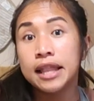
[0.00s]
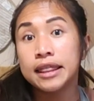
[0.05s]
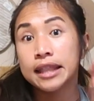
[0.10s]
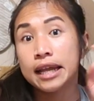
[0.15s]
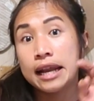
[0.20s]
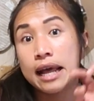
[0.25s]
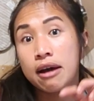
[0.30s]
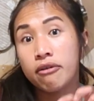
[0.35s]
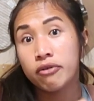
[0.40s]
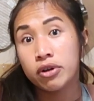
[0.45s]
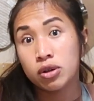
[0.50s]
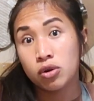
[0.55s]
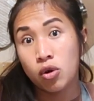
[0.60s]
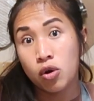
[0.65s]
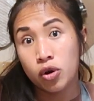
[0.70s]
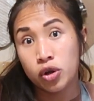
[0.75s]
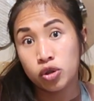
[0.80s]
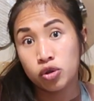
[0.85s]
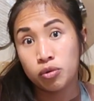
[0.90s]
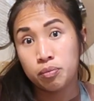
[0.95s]
that I'm
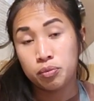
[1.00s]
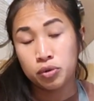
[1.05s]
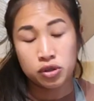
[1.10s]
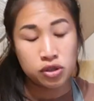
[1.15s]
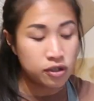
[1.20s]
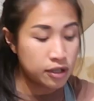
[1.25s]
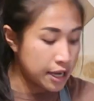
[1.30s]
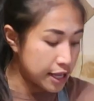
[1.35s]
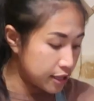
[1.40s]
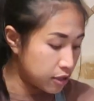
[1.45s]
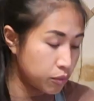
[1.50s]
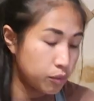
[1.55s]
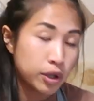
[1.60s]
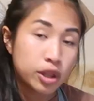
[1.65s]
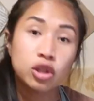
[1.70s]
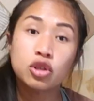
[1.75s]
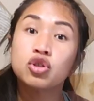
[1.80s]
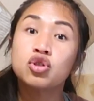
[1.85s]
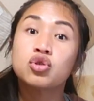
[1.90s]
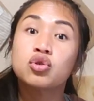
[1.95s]
going to put together
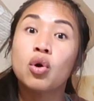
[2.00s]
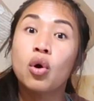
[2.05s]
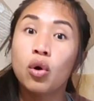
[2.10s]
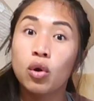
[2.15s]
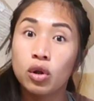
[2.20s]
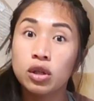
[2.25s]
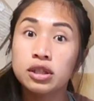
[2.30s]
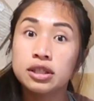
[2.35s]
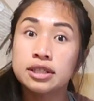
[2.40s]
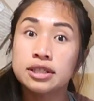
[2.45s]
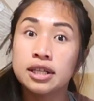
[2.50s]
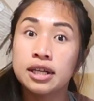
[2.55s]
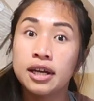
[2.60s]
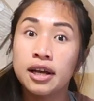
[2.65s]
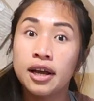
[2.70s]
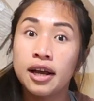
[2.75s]
with the salt,